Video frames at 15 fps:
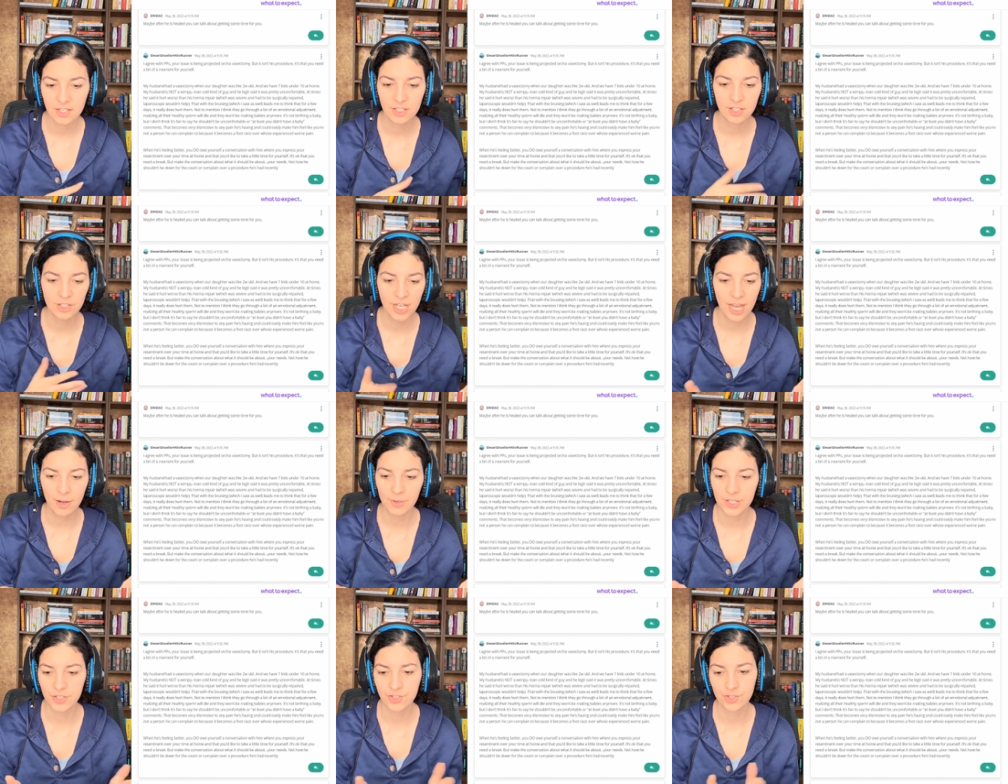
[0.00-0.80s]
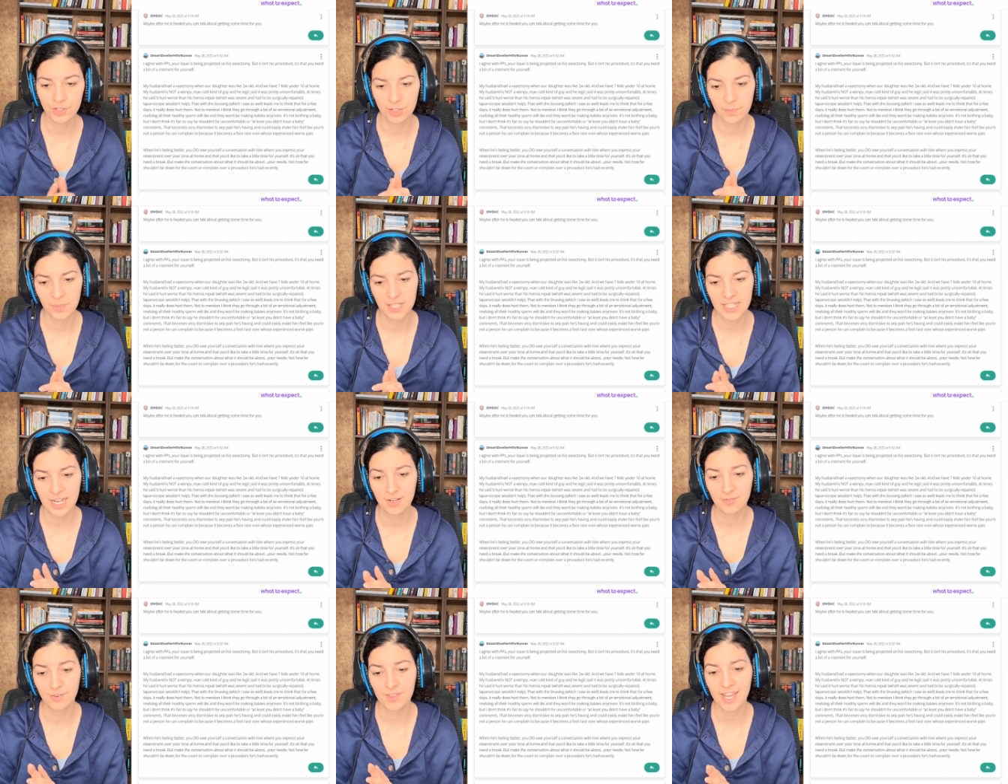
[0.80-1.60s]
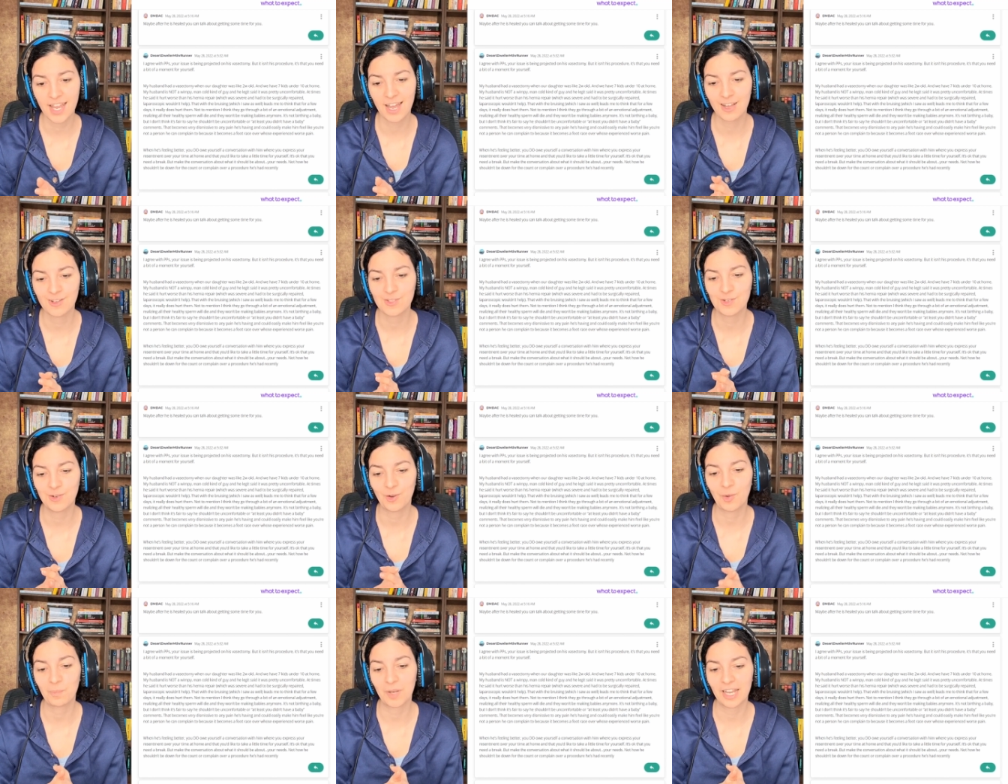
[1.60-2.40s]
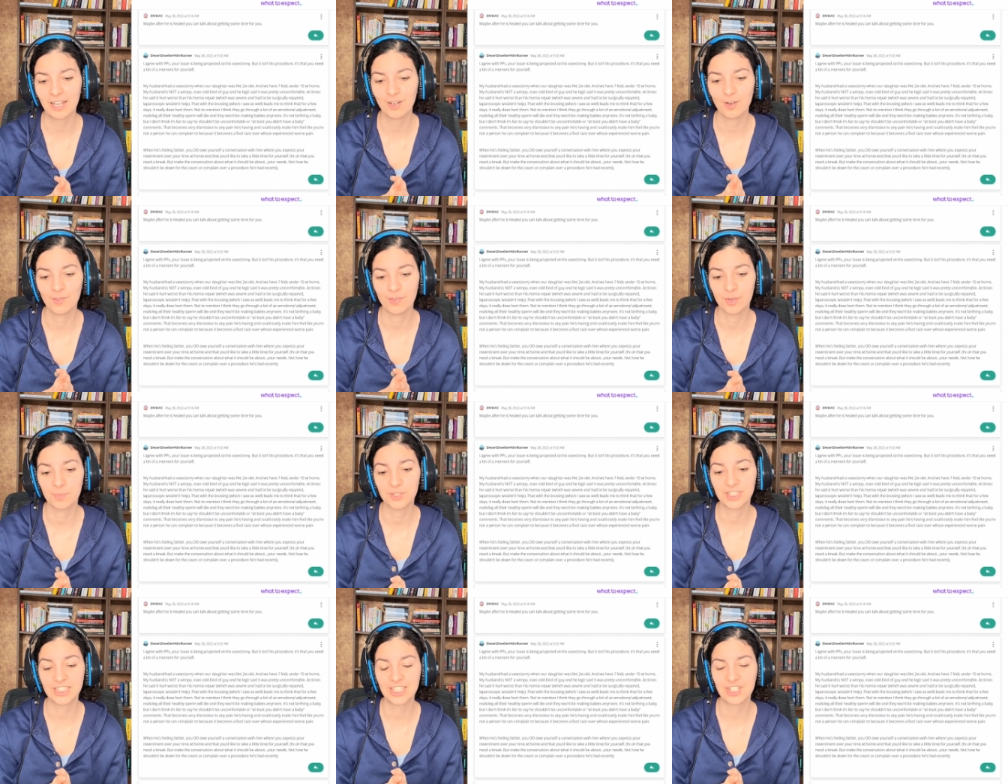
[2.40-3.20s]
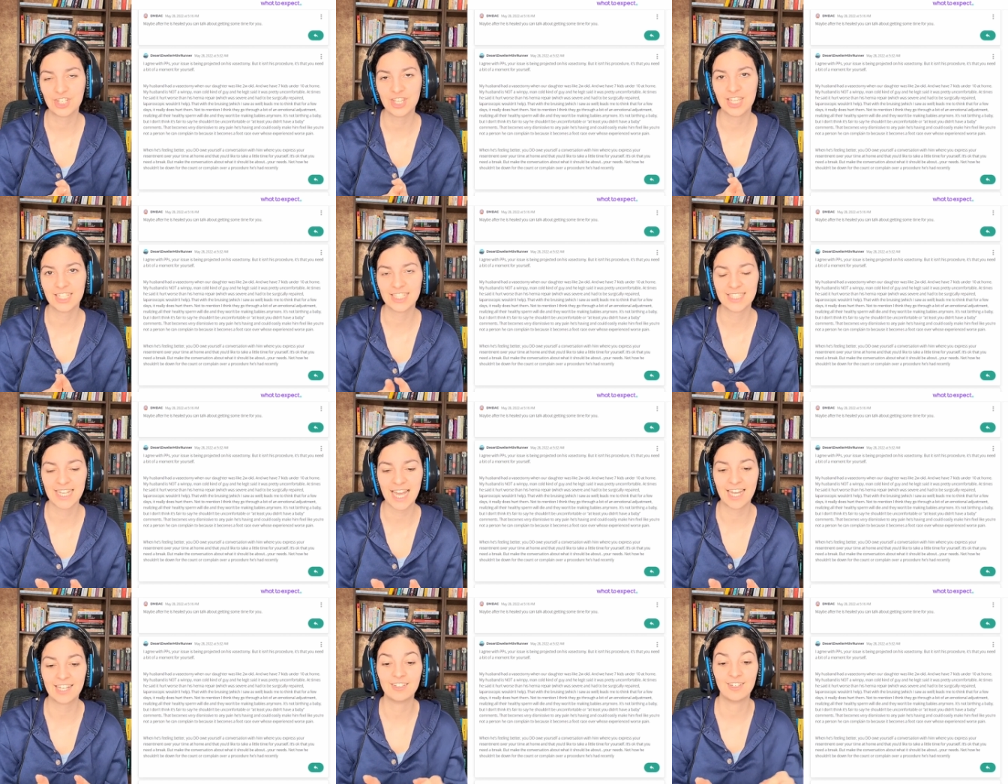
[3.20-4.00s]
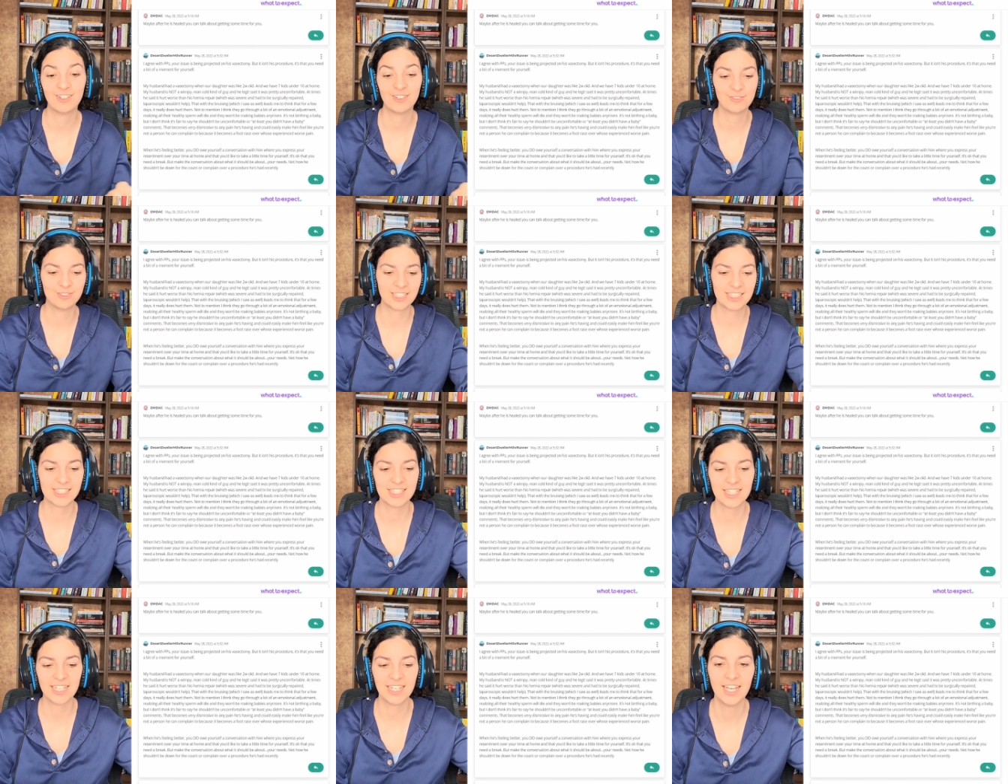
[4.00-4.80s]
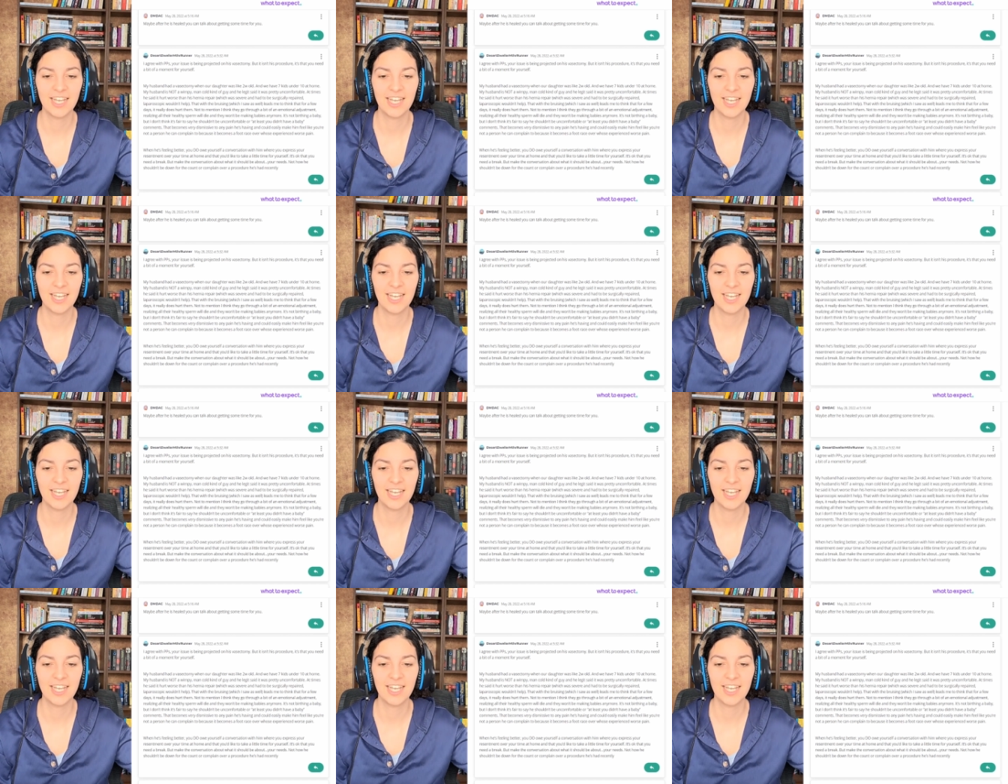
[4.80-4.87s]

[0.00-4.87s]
not how he shouldn't be down for the count or complain over a procedure that he's had recently.